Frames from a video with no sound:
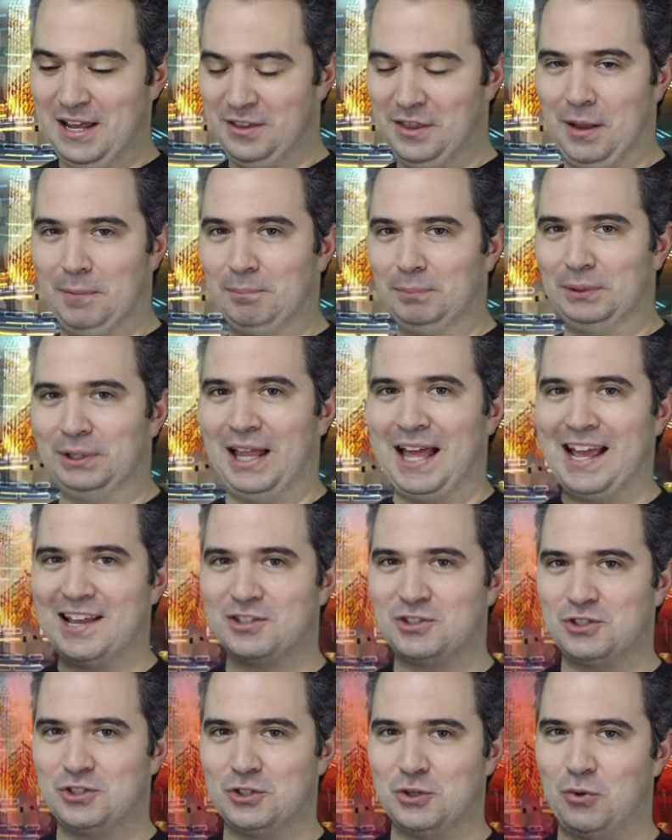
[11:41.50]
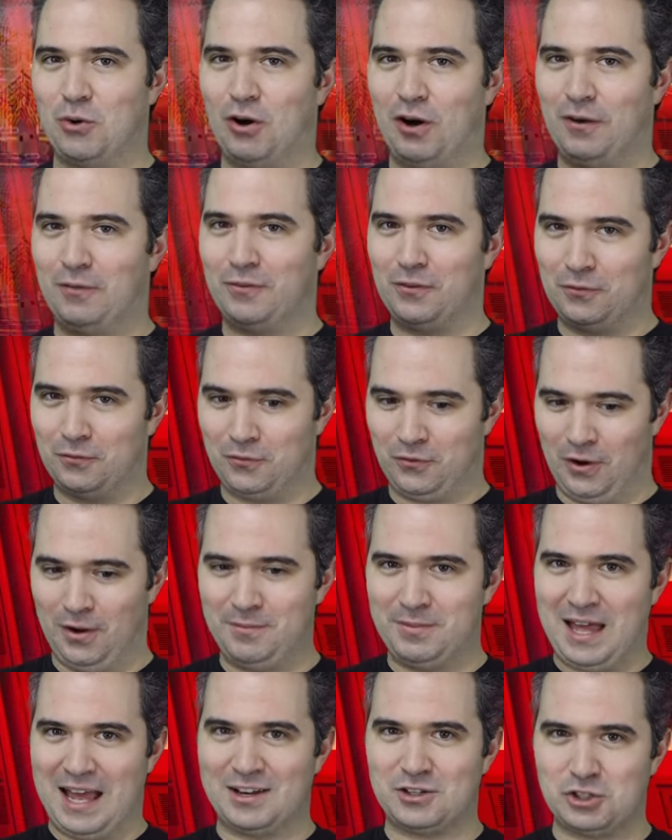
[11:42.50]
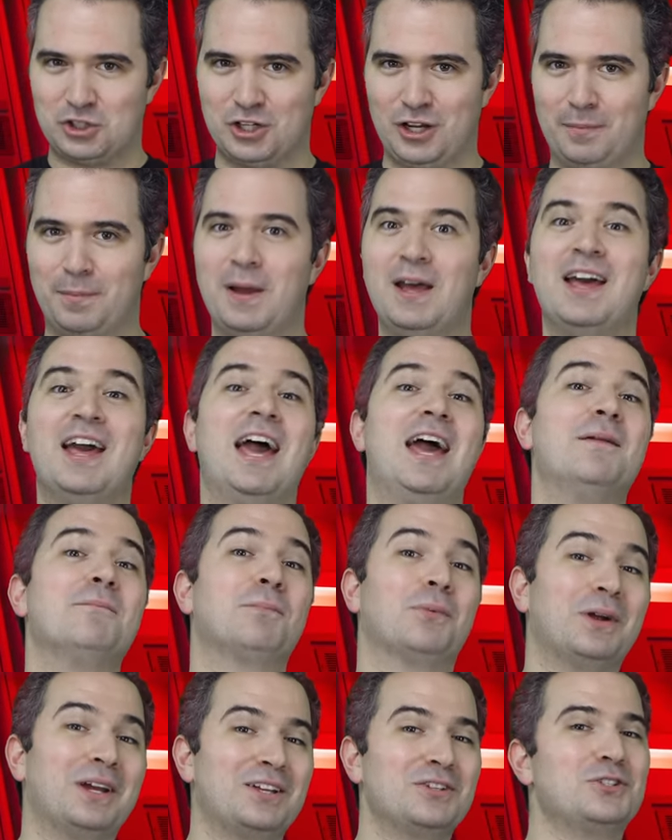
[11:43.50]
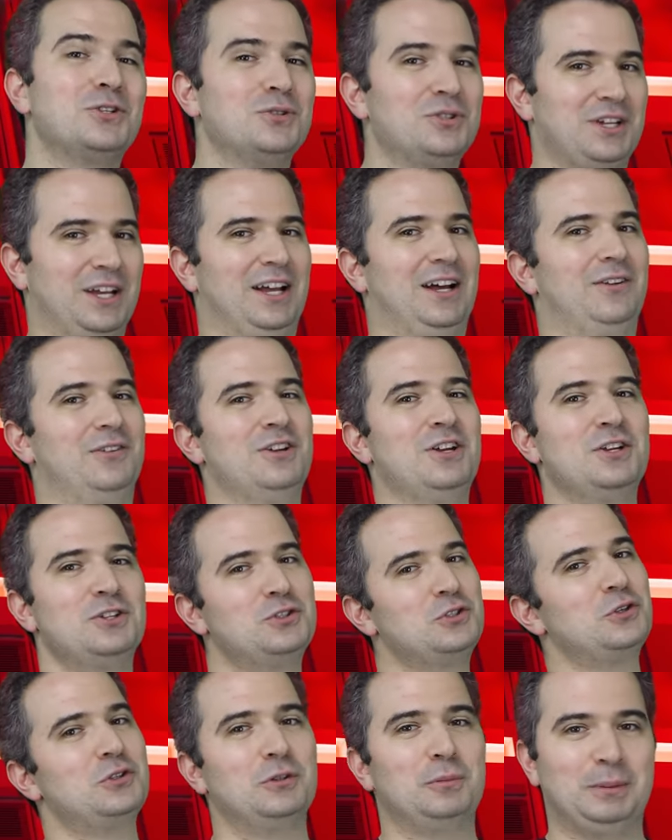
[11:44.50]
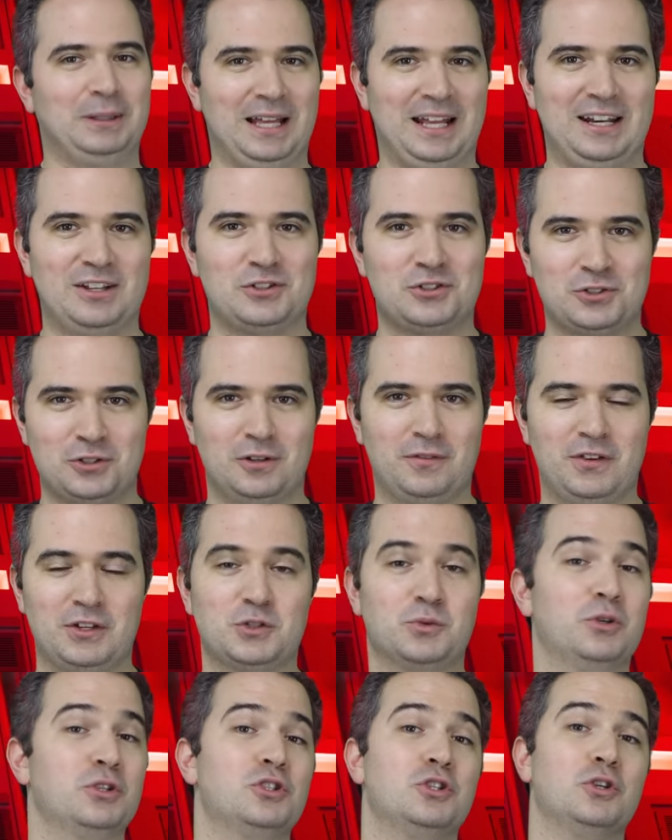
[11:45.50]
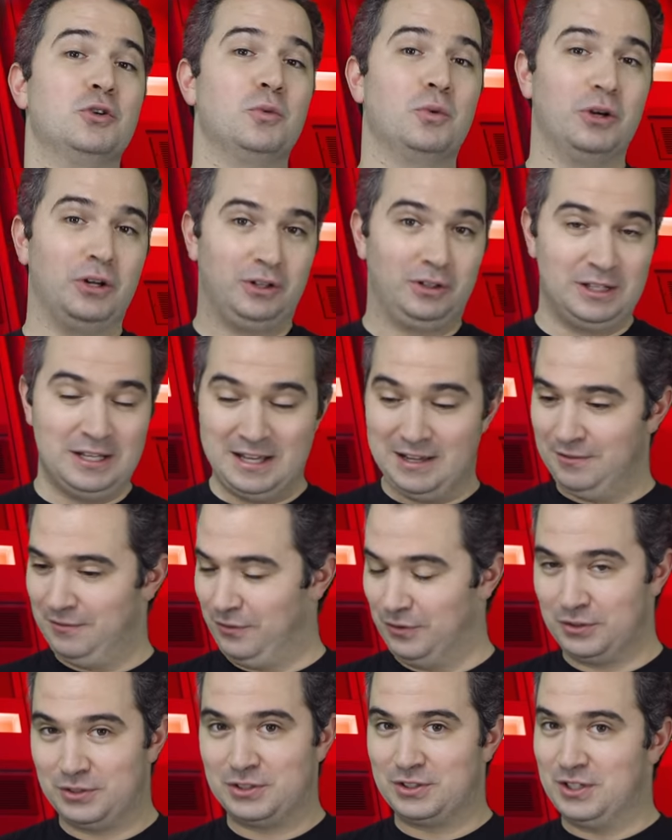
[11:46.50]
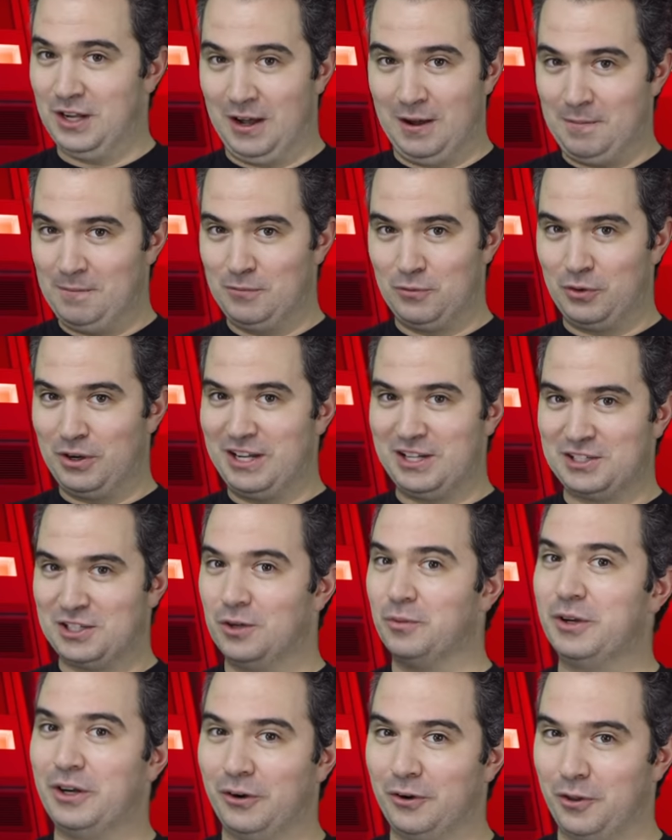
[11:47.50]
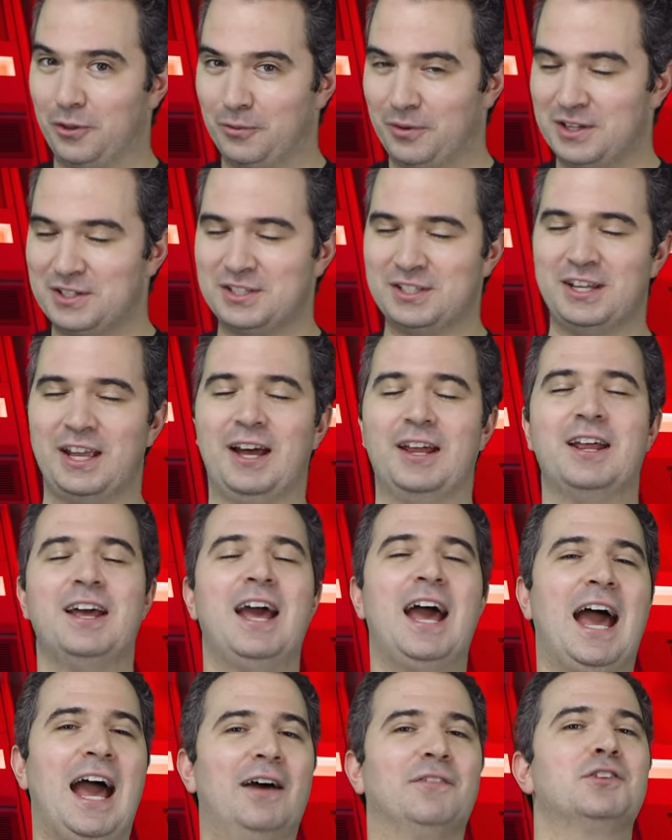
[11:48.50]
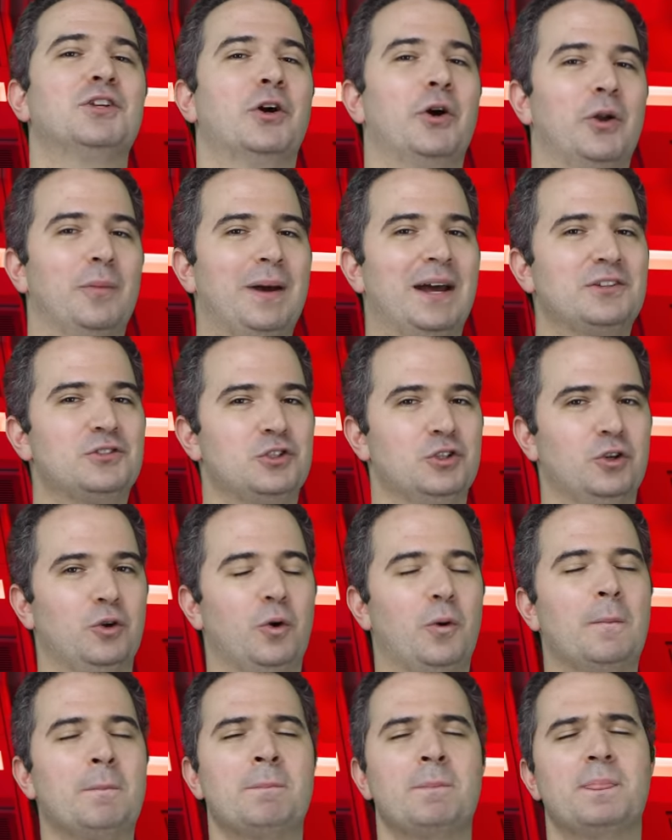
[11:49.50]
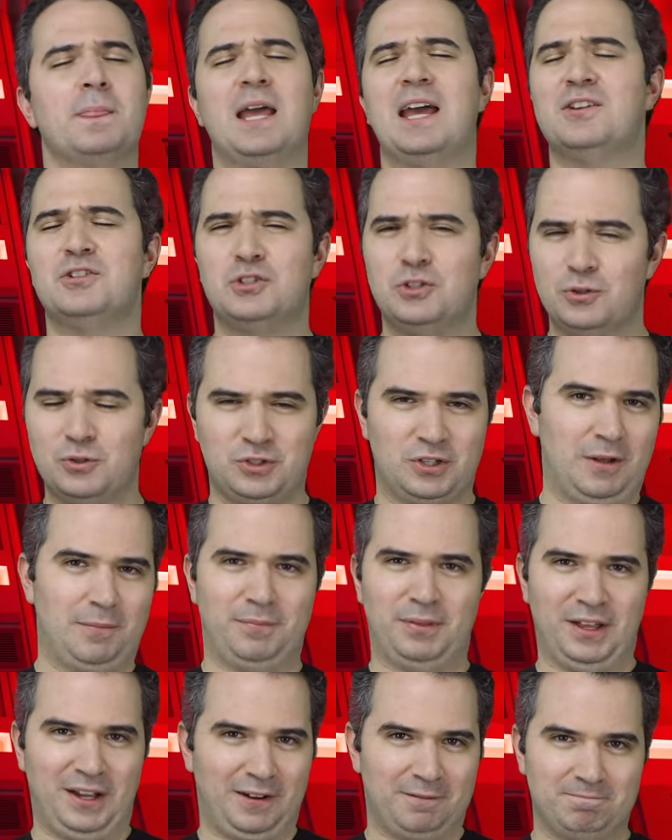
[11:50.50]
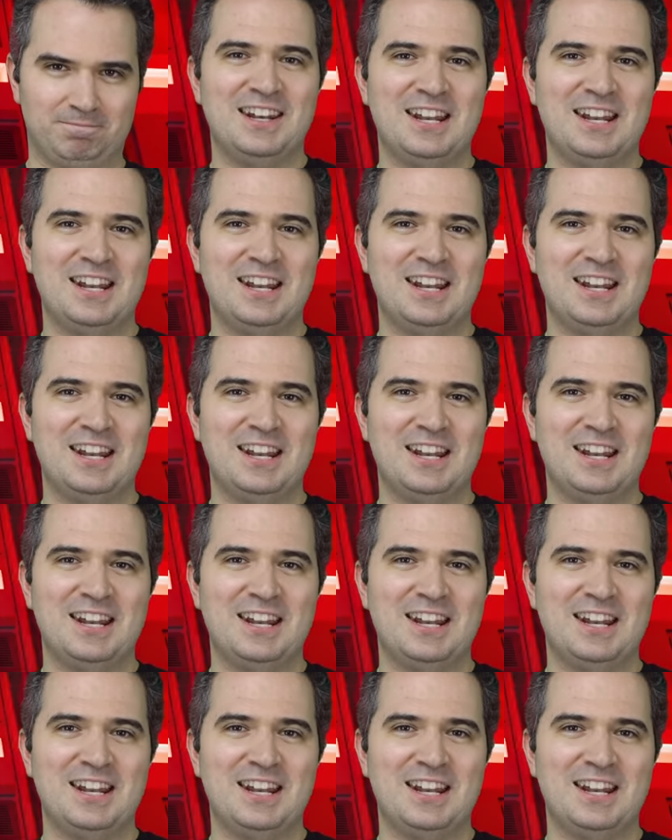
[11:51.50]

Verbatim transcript: that blasts you off from that ship and brings you down to the planet's surface, which you will, for some reason, we don't know the reason yet, have to go to Batuu and do something.